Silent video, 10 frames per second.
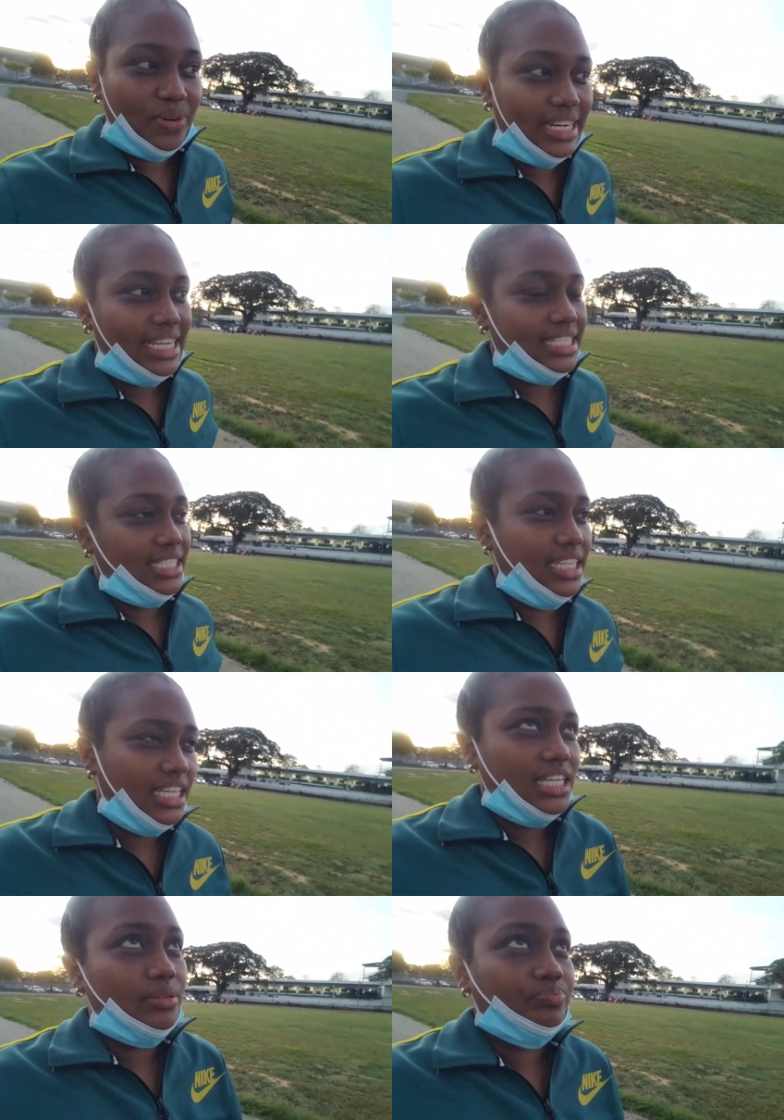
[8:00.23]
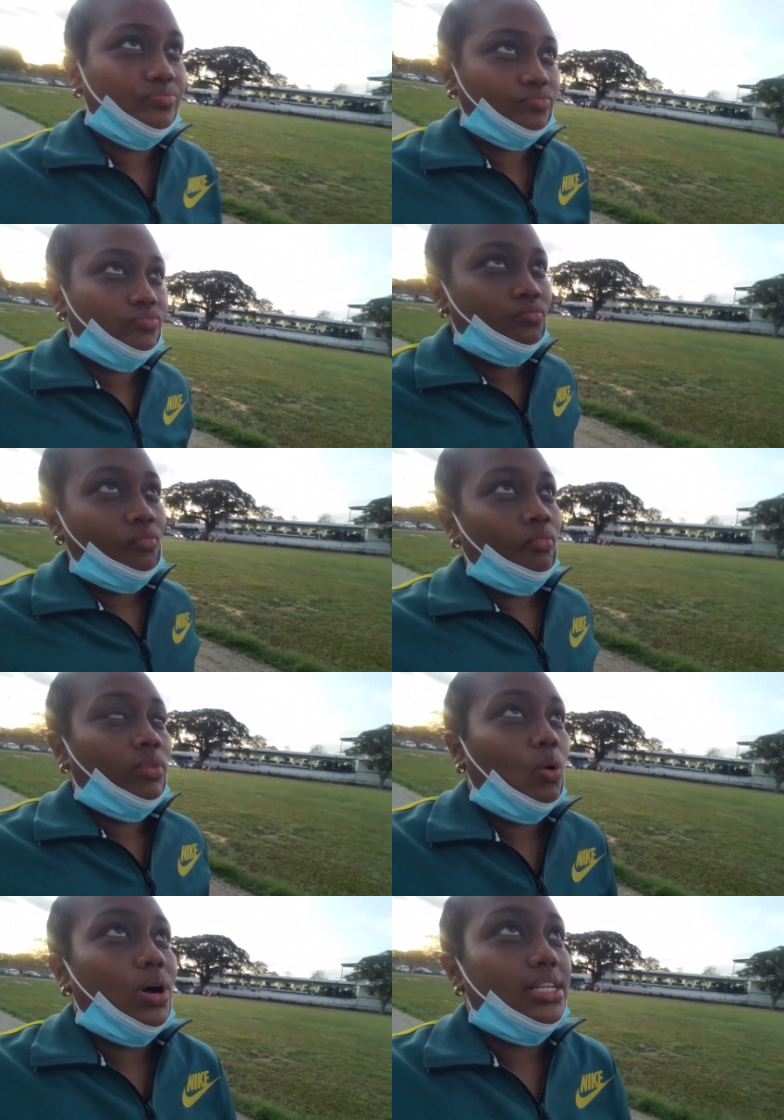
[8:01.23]
doing is the
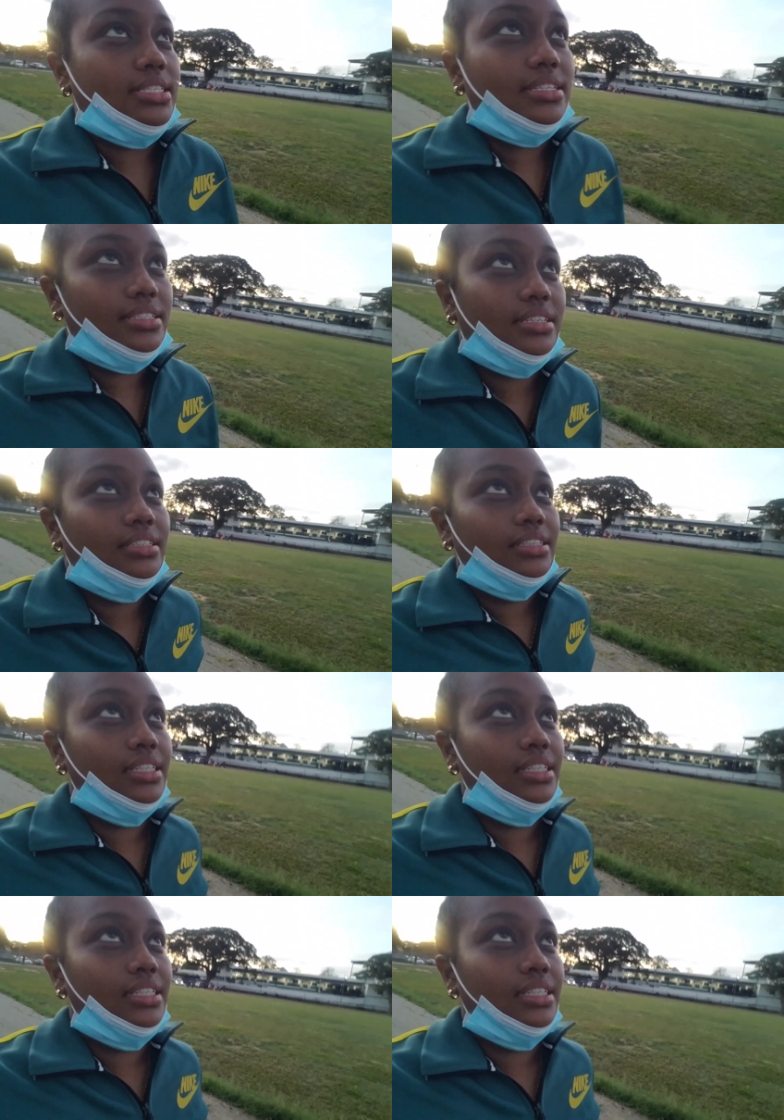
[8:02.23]
what is it